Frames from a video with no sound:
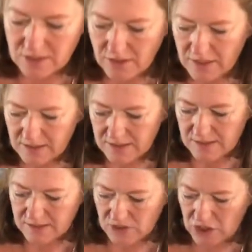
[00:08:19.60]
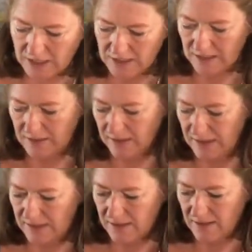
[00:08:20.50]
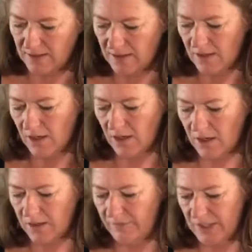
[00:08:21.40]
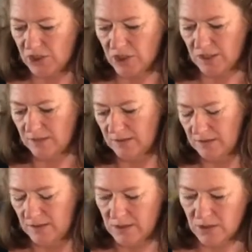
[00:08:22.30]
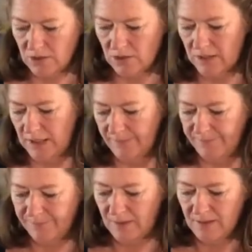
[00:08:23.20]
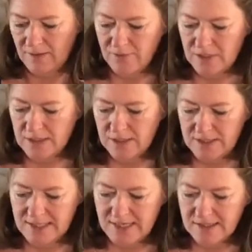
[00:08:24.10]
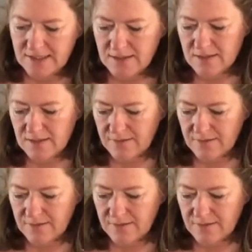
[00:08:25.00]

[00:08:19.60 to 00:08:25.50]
that this chicken and the hard veg can start cooking. First I'm going to taste this.